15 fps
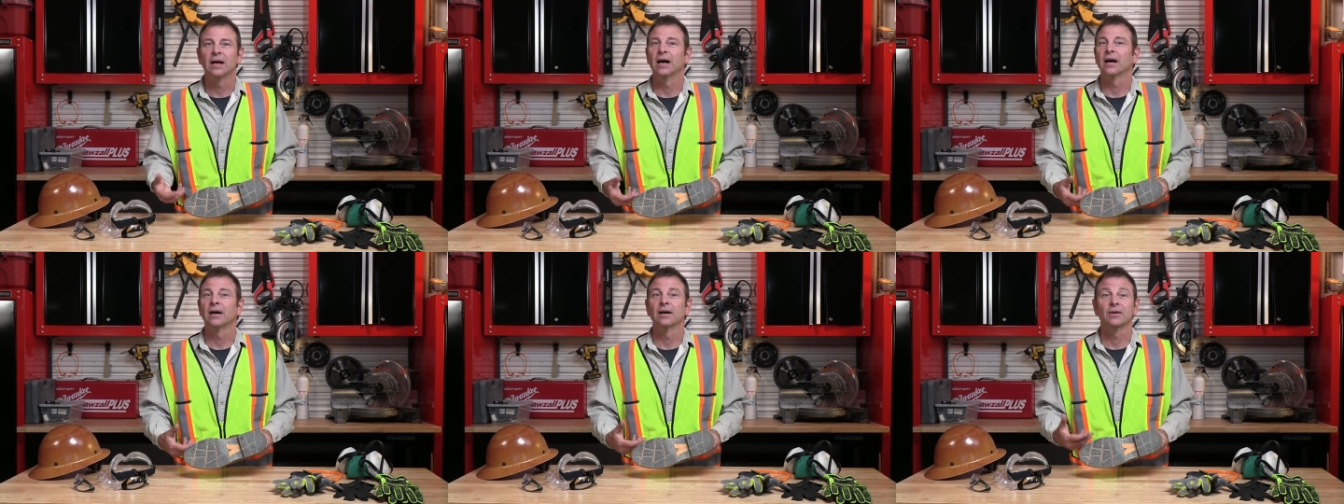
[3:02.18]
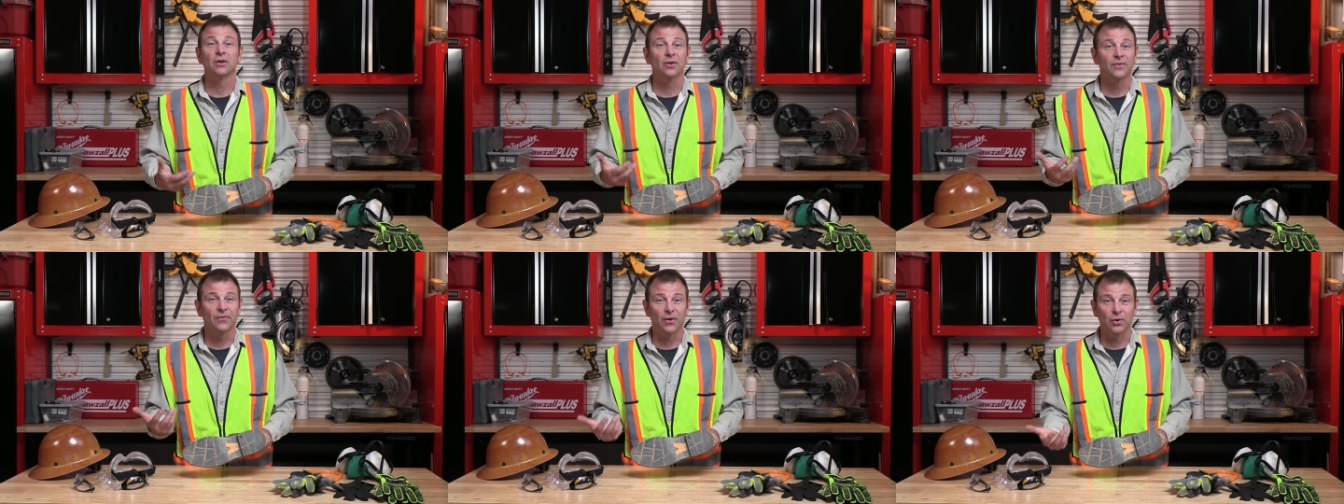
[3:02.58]
uh,
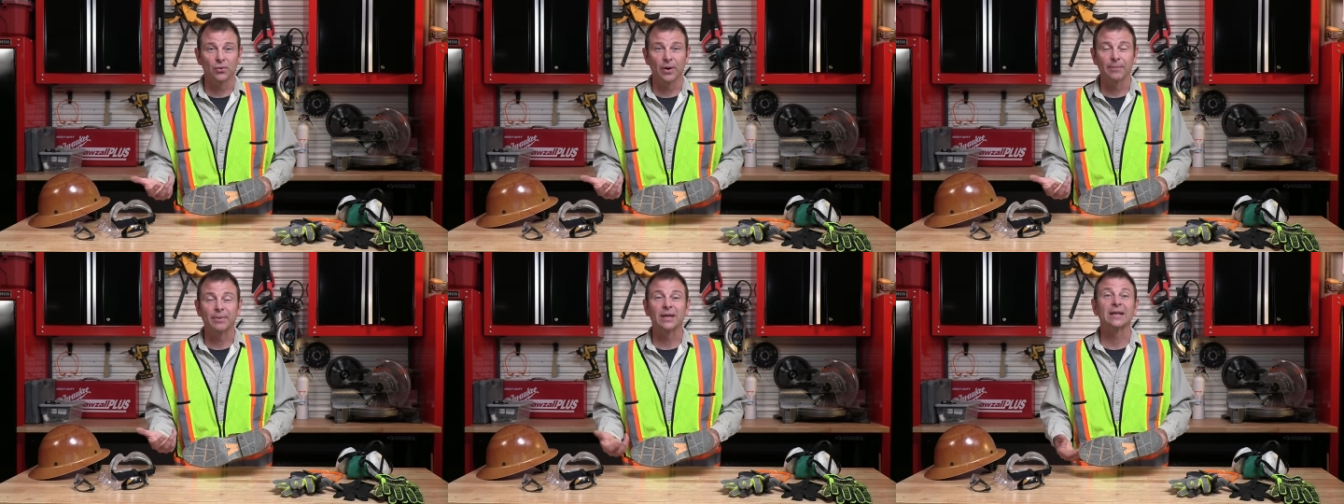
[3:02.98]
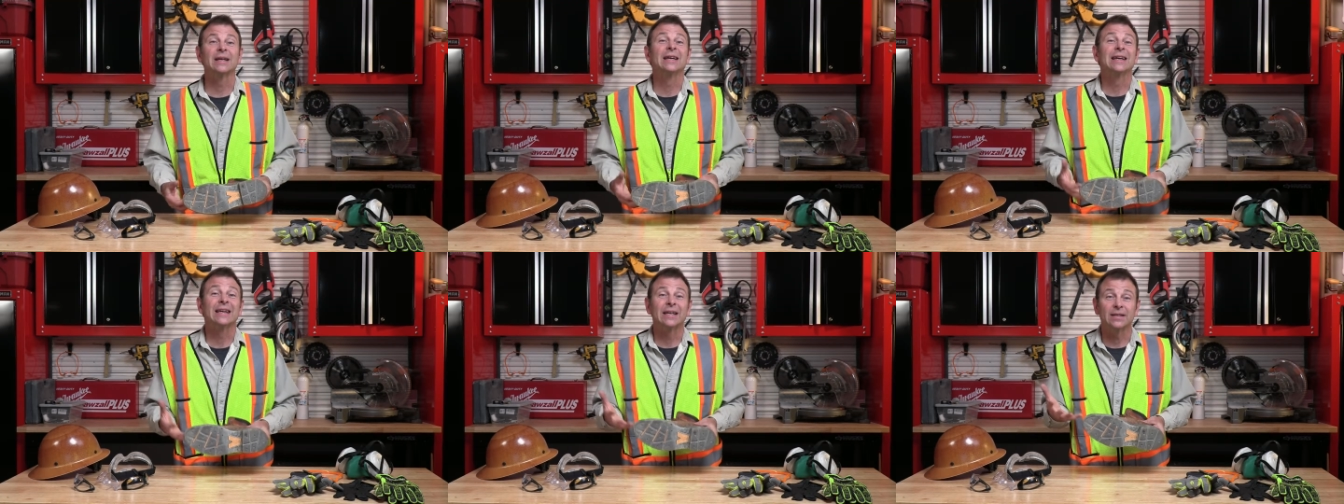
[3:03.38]
good for
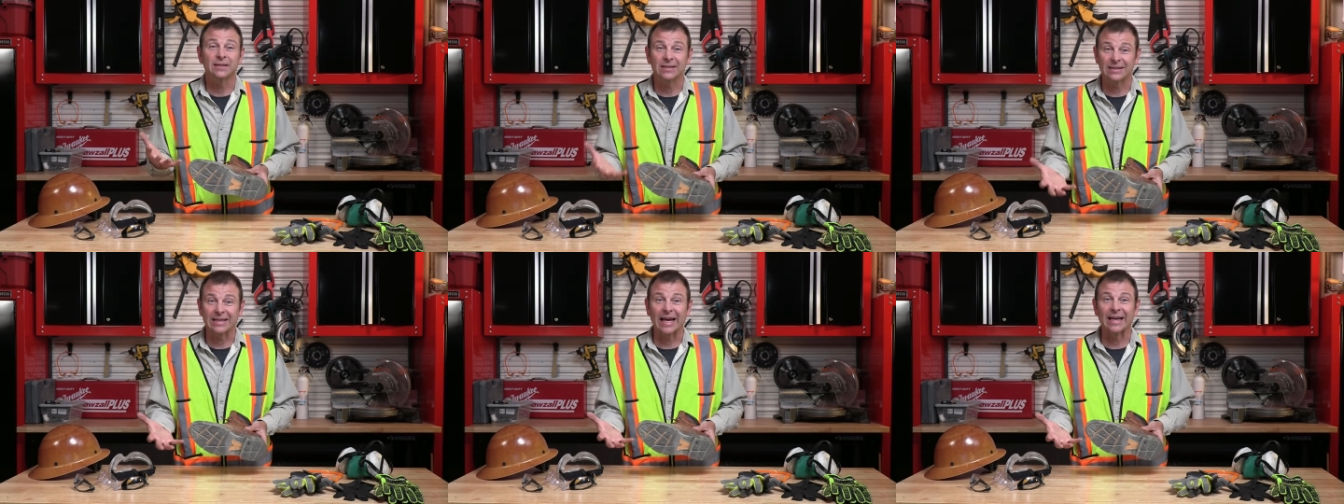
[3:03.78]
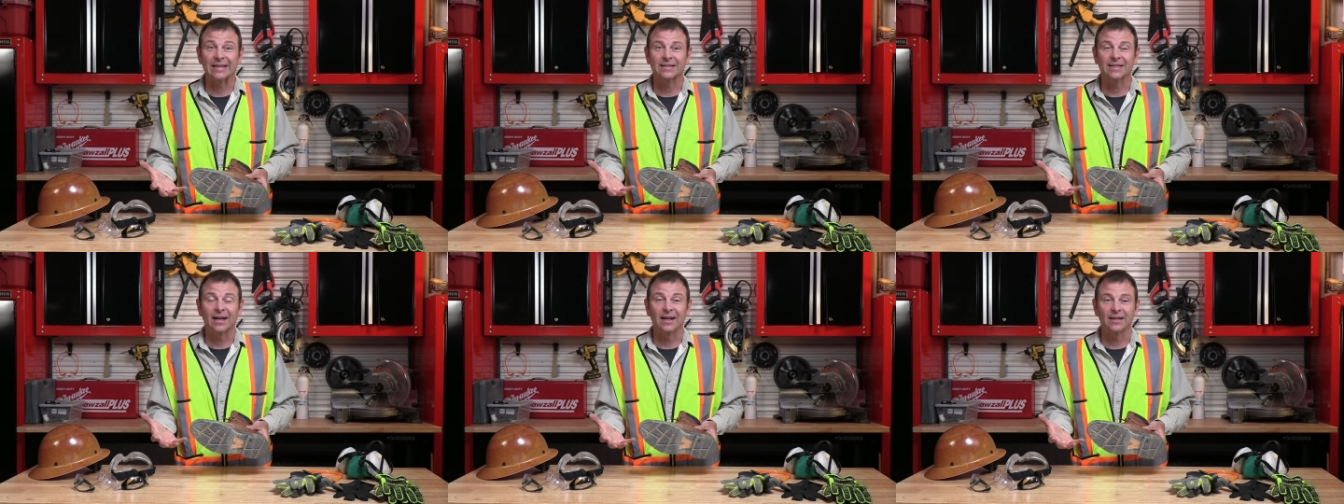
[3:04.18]
gripping,
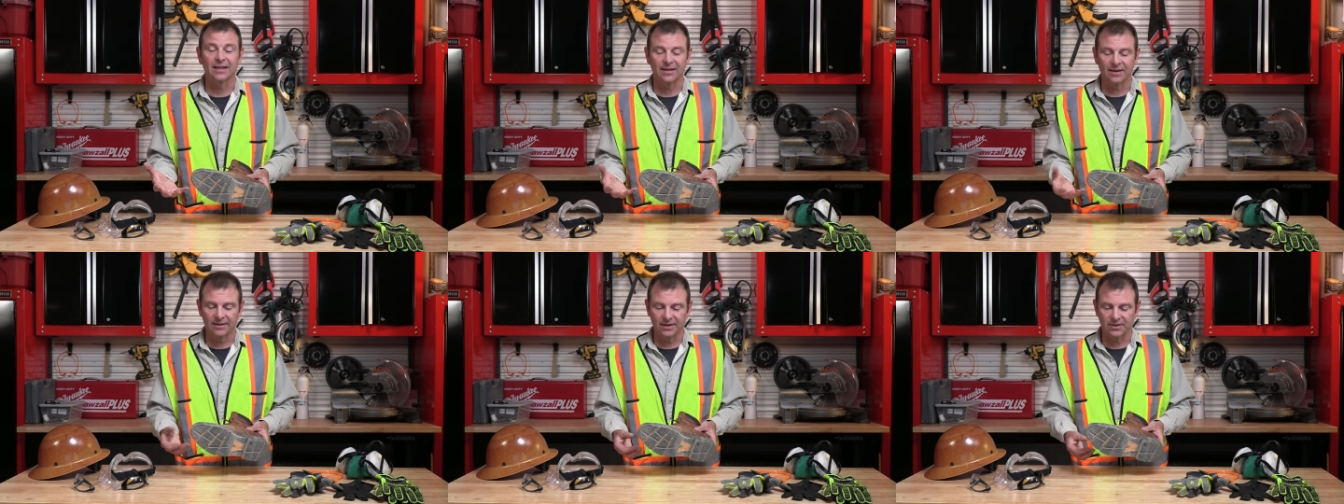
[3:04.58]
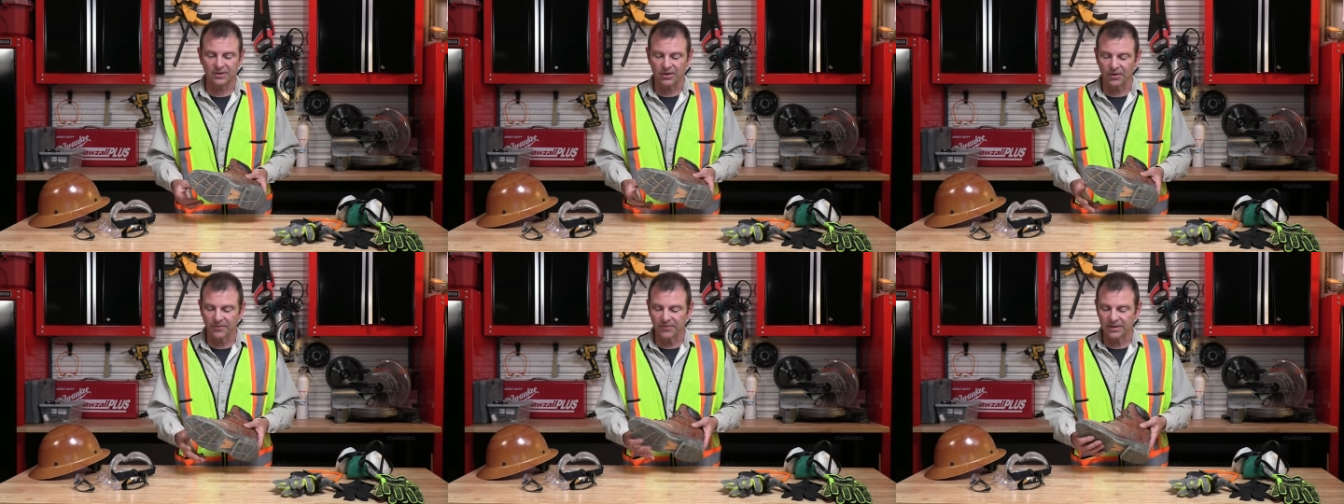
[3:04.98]
staying solid on the
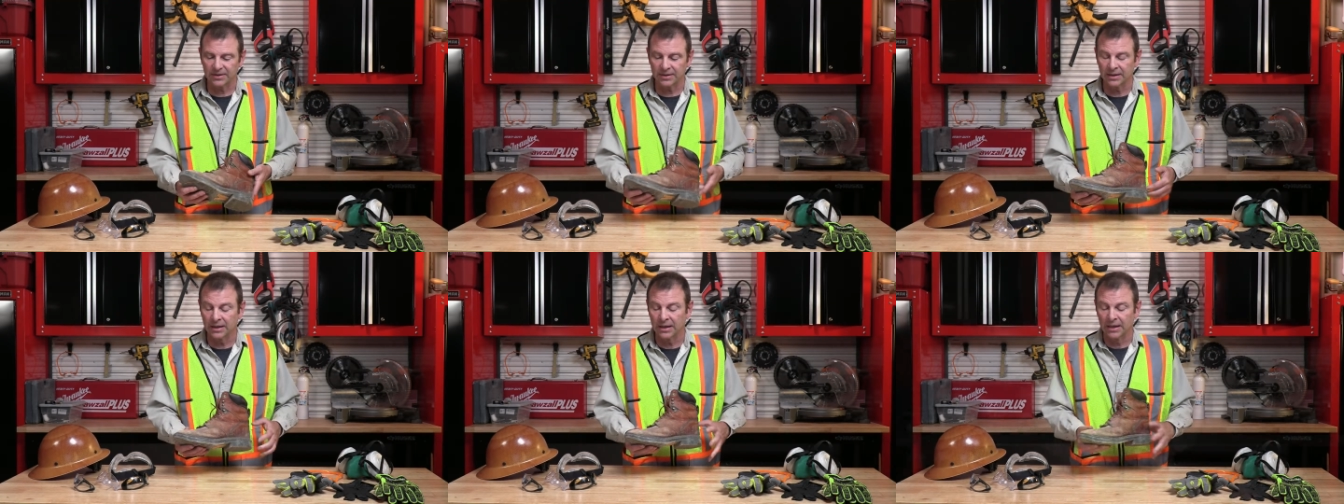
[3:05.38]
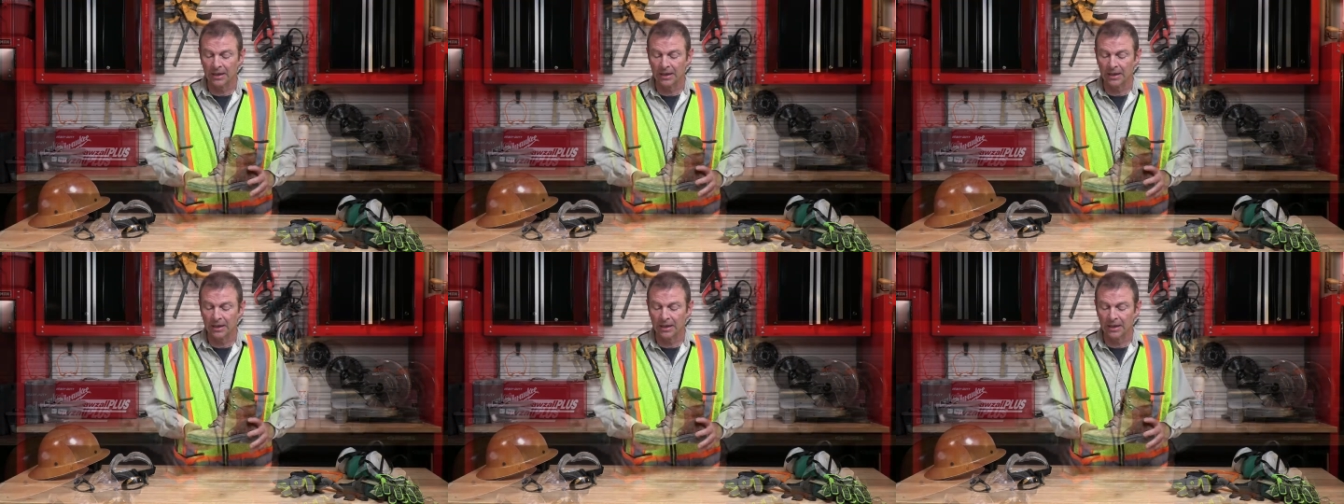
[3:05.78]
surface.